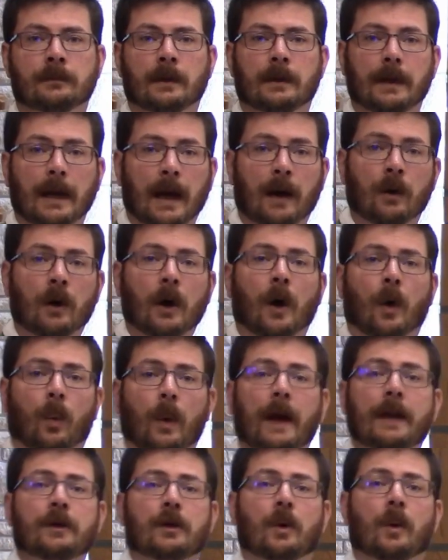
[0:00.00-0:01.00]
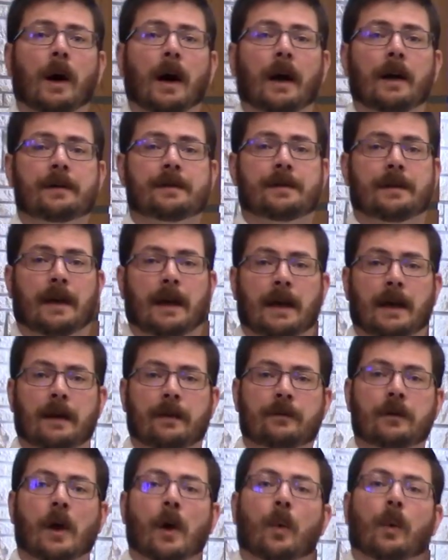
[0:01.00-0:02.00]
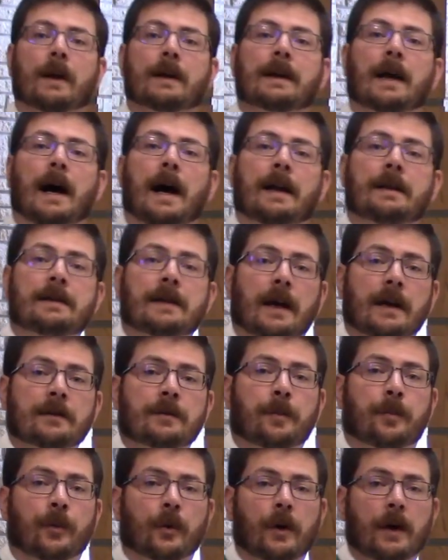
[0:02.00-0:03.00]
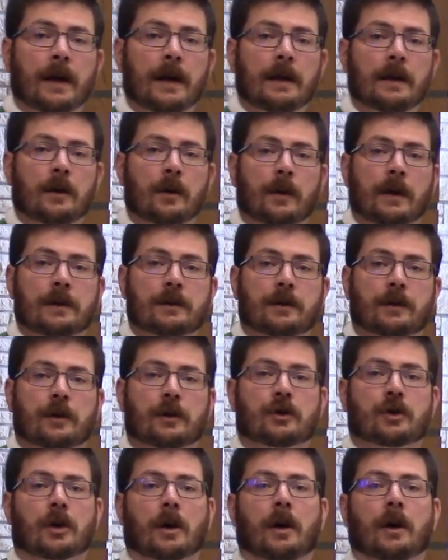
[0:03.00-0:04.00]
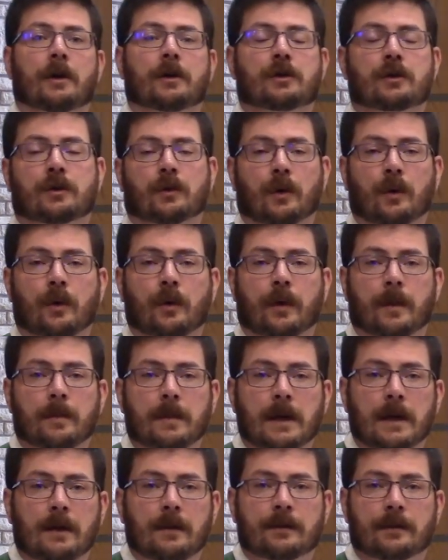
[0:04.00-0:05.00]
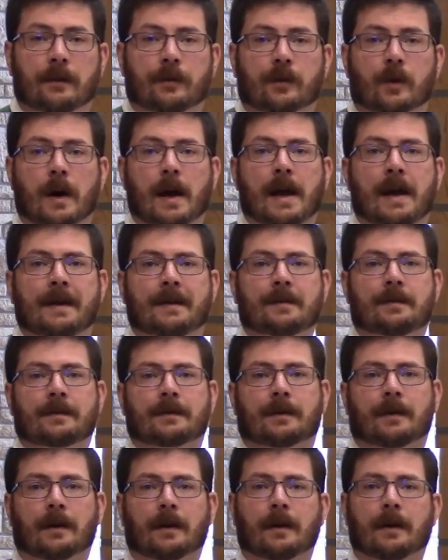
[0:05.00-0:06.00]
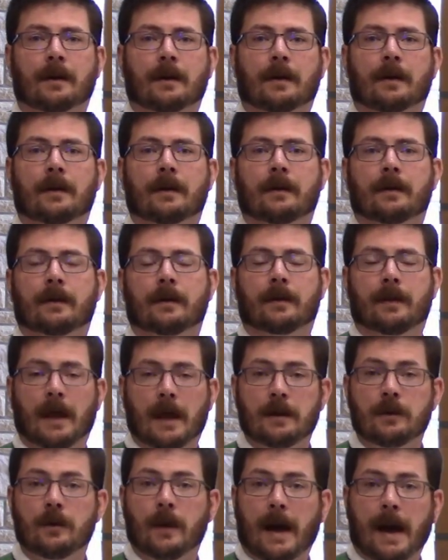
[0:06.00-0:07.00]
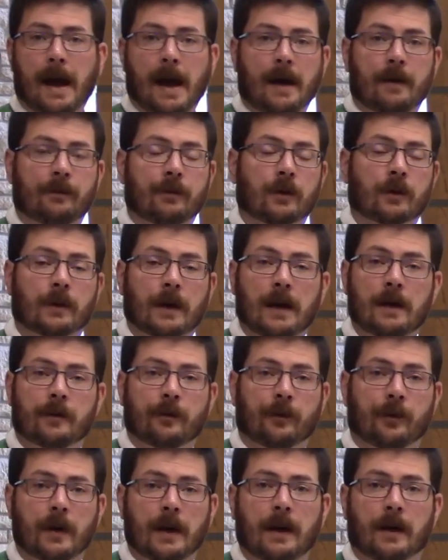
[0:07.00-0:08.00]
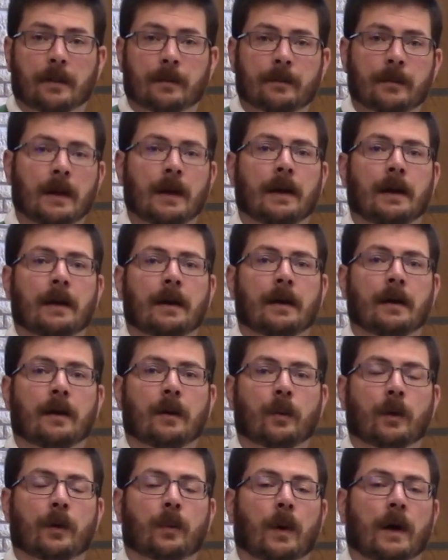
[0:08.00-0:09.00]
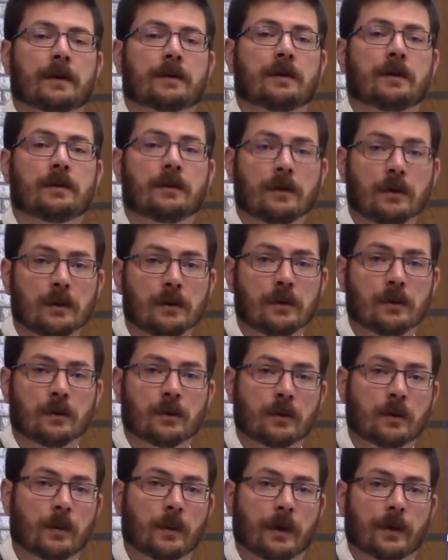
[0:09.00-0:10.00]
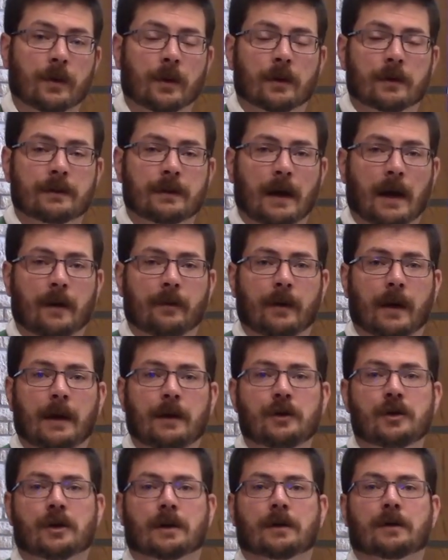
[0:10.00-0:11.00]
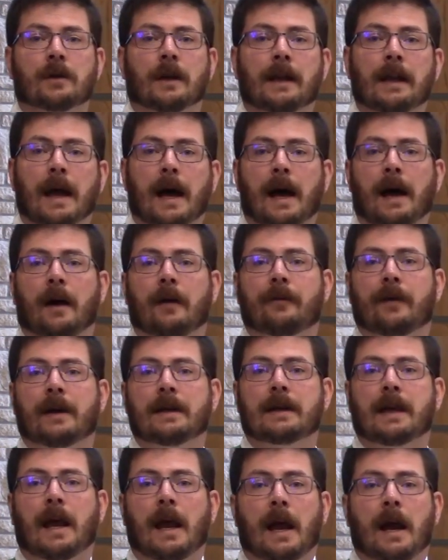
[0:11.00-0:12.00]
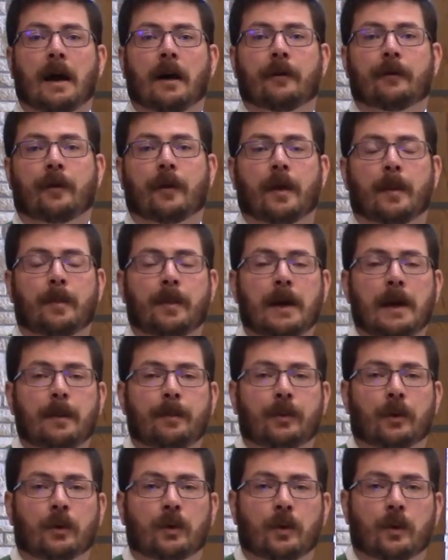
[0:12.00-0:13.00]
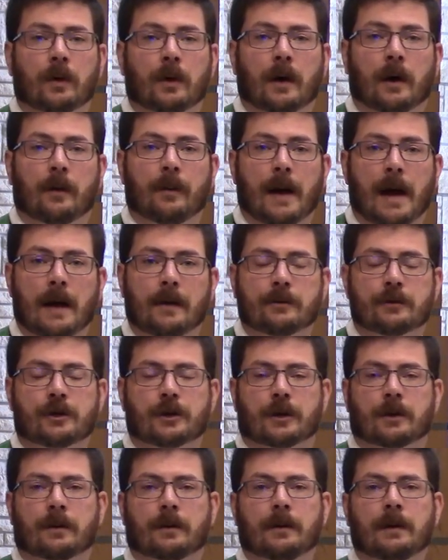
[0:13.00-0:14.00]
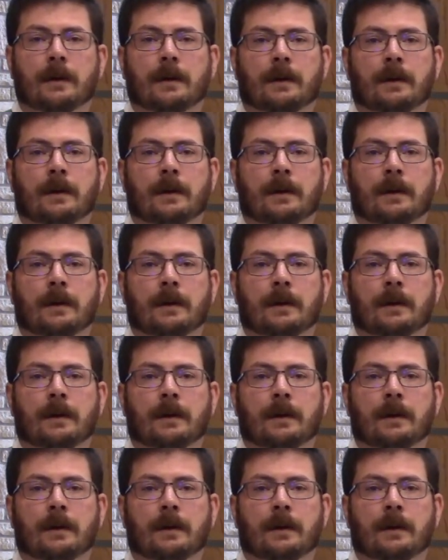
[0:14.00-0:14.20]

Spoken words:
Now, when you are saved, when God does bring you into the church through the means of grace, then you have great freedom with what to do with your salvation, to love and care for the people who are around you.